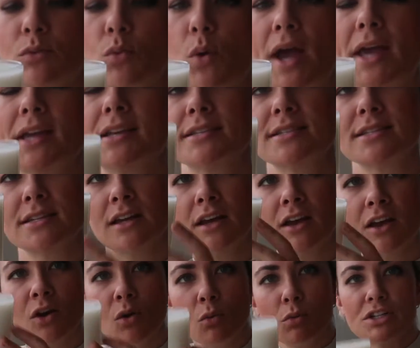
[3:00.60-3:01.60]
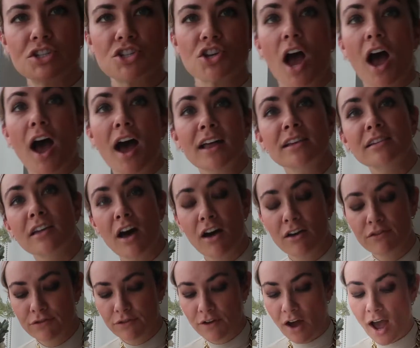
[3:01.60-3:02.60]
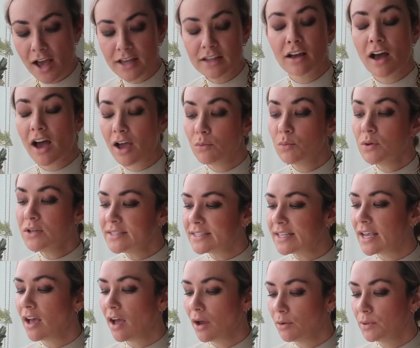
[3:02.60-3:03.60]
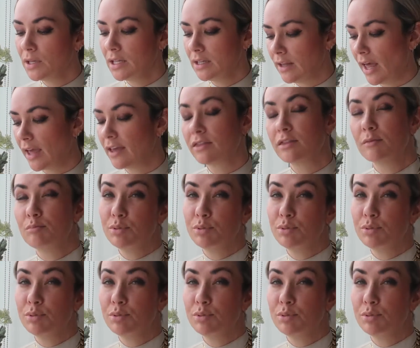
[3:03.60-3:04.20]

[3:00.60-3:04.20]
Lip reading: white, which I love. I will say I really like the